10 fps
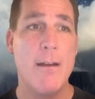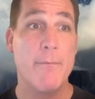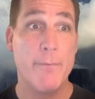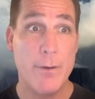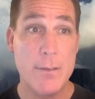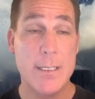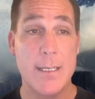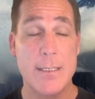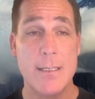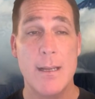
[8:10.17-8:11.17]

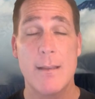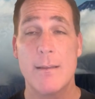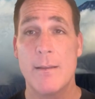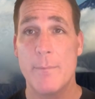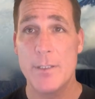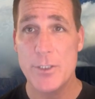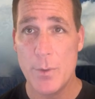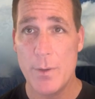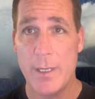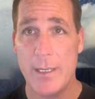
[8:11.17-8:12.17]
versus the
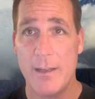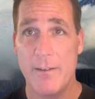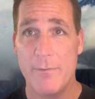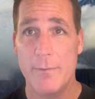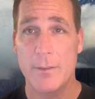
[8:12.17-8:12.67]
majority of